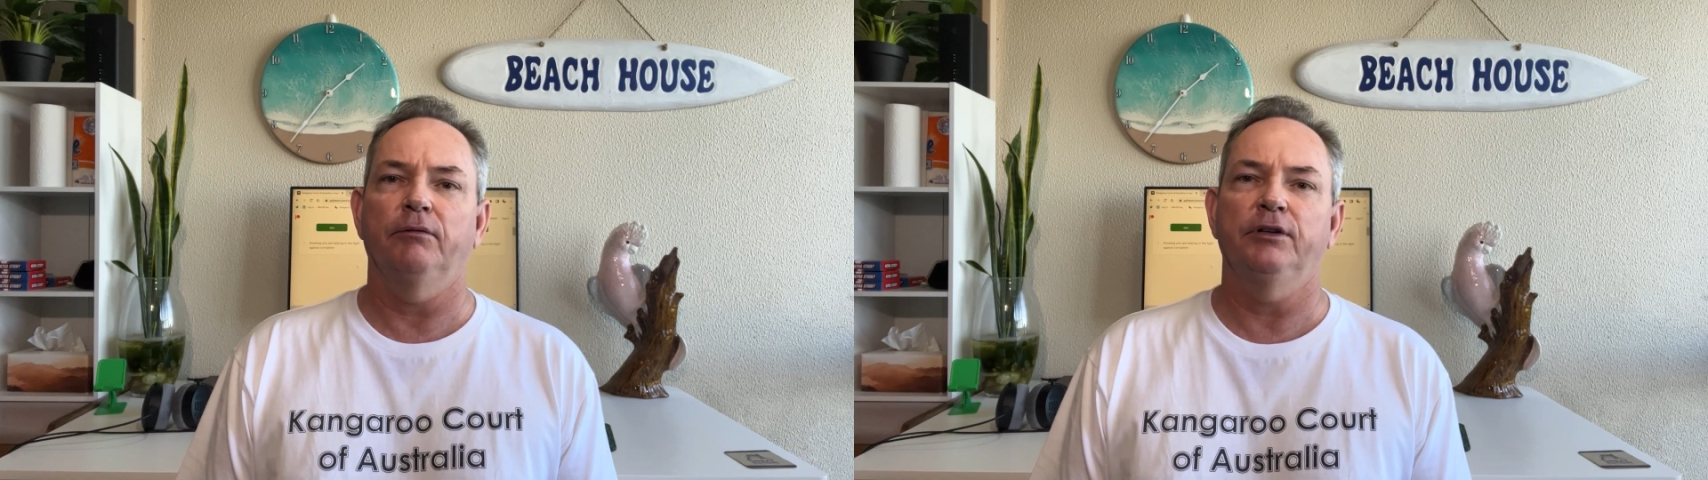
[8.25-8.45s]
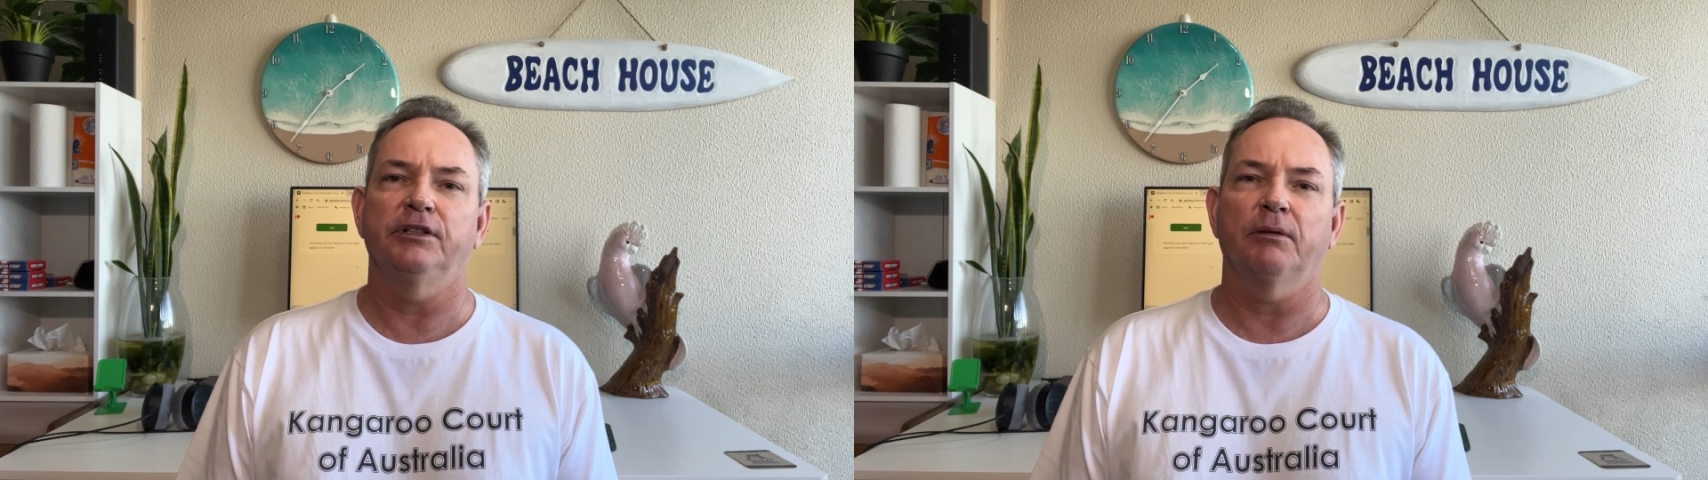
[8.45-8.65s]

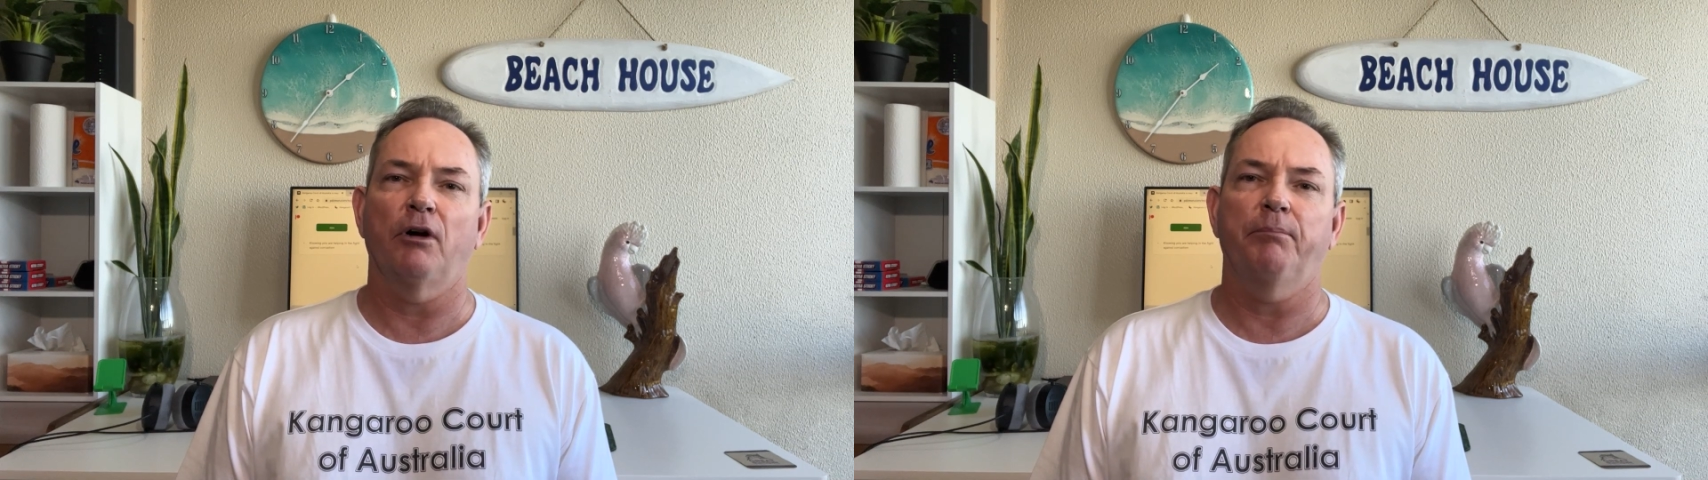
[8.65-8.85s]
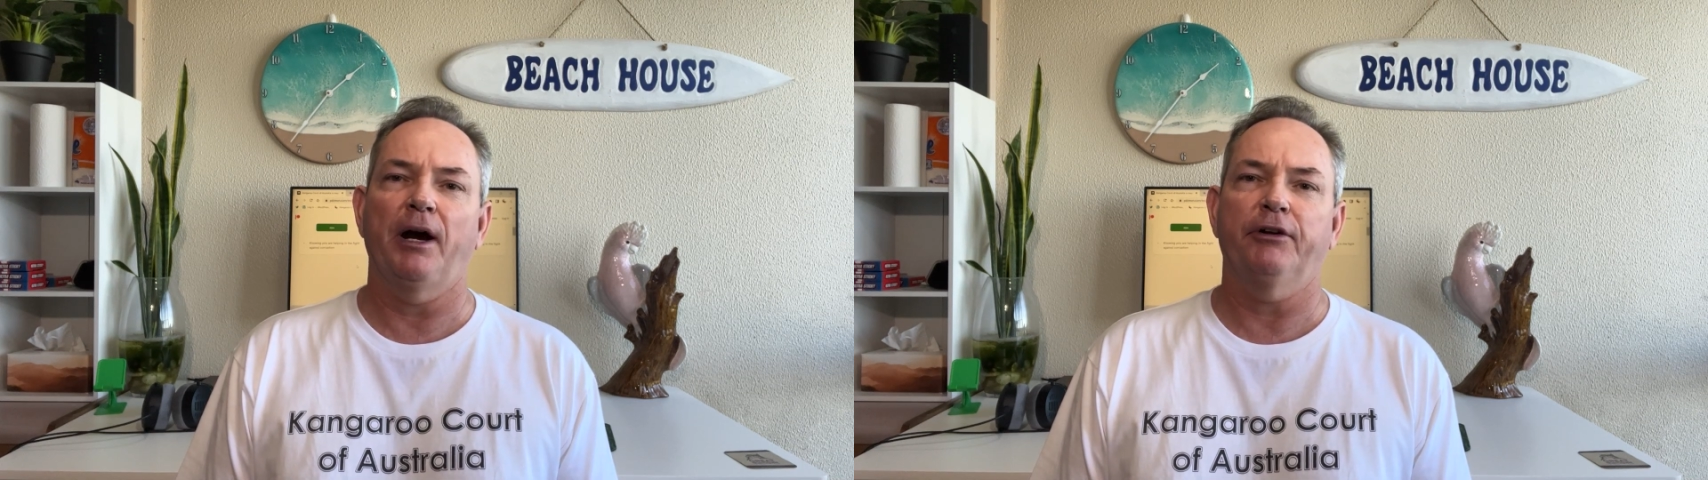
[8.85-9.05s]
visiting
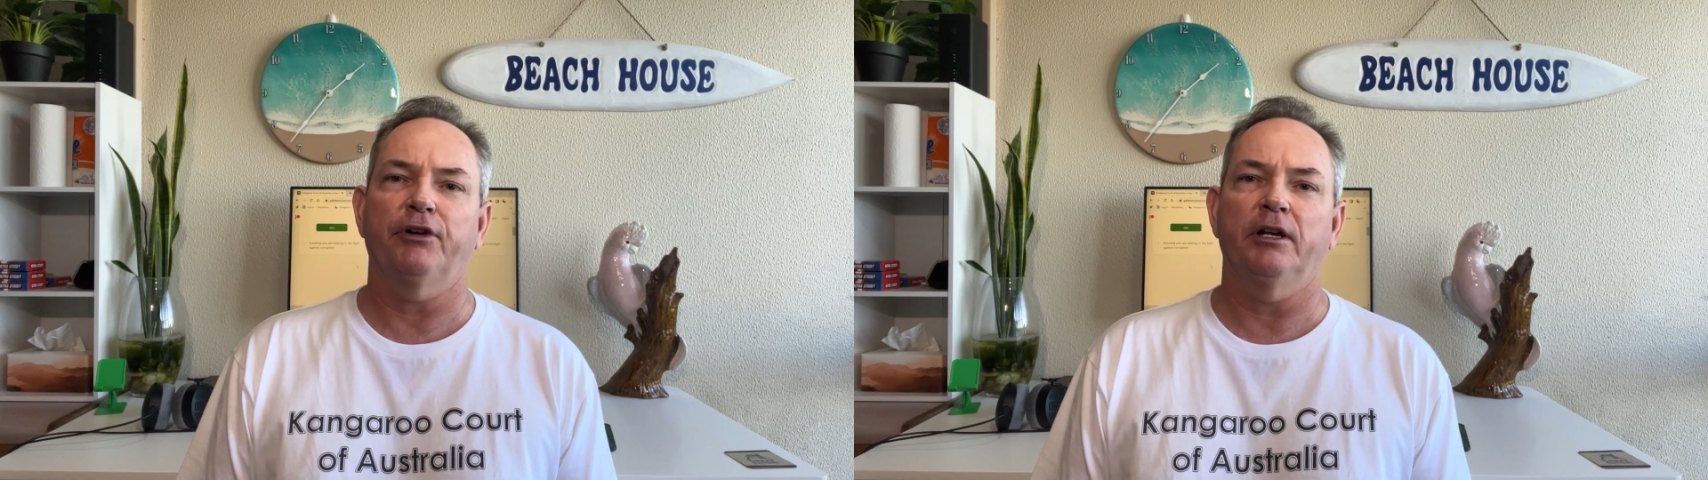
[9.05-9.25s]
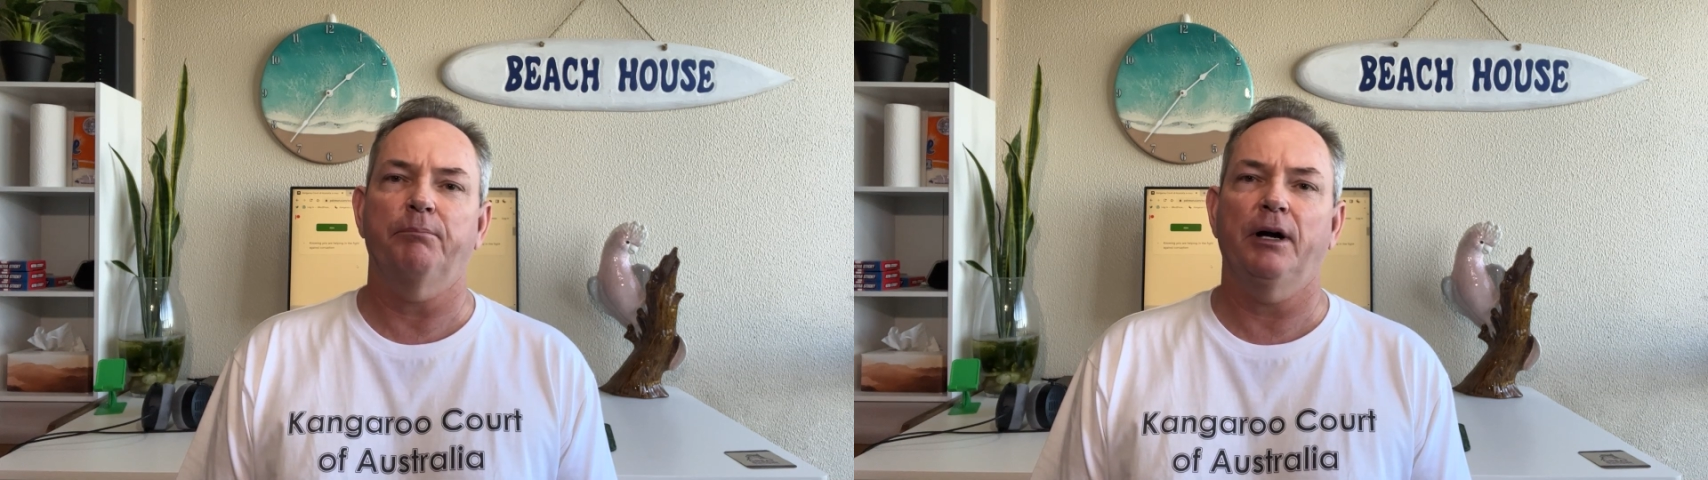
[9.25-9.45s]
my
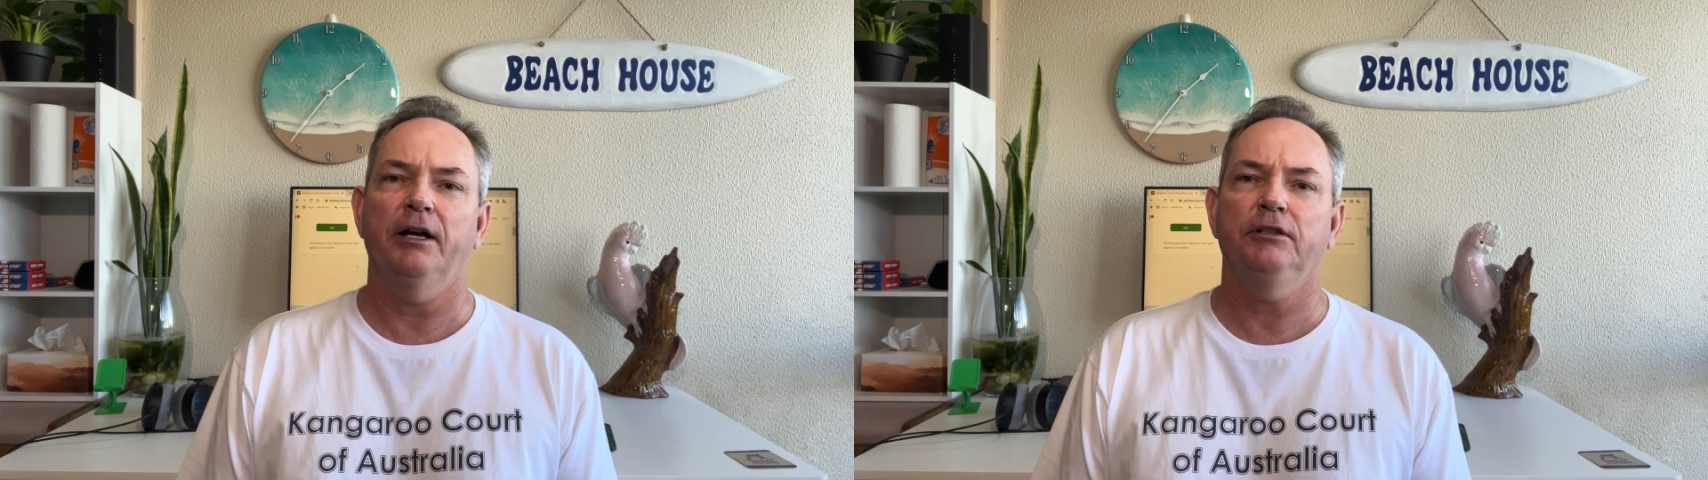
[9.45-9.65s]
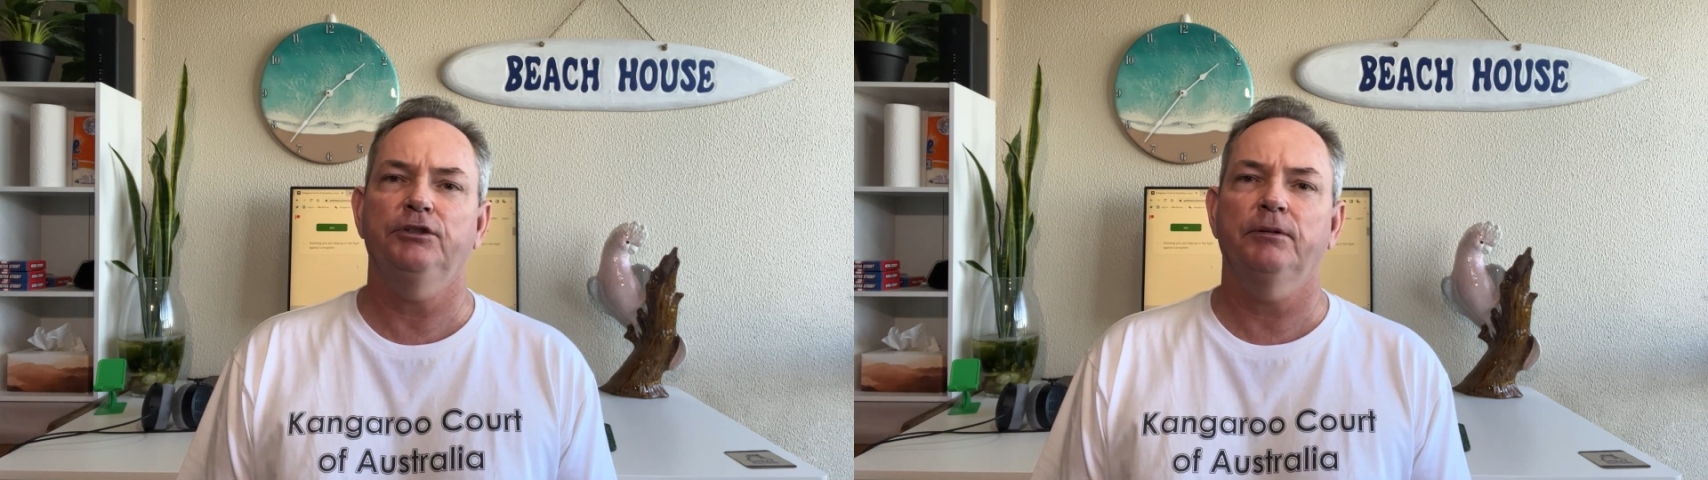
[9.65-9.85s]
Patreon
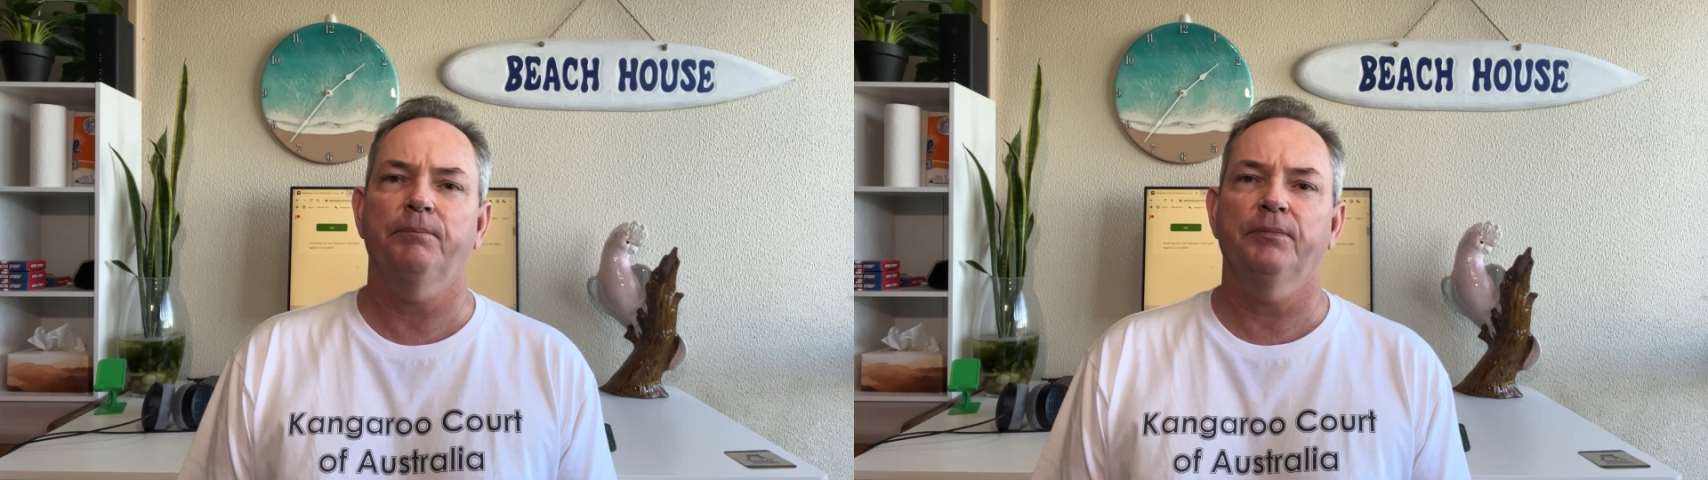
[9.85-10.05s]
page.